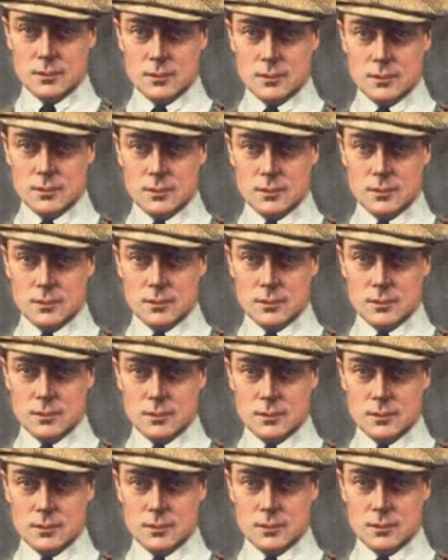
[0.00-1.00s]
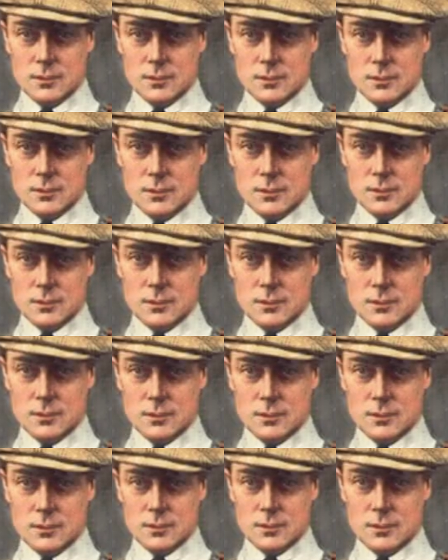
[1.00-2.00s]

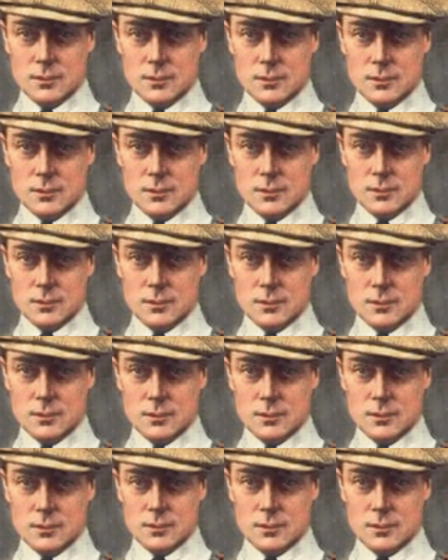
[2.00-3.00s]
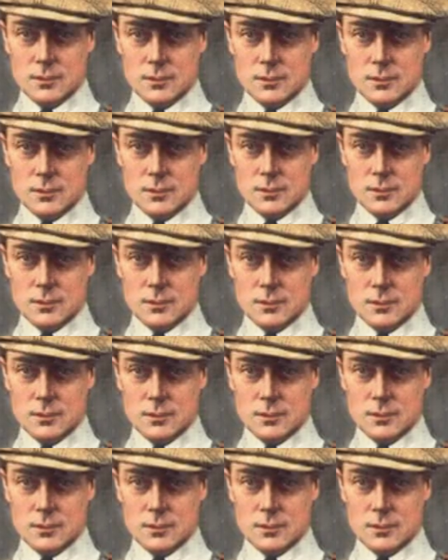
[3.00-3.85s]
(silence)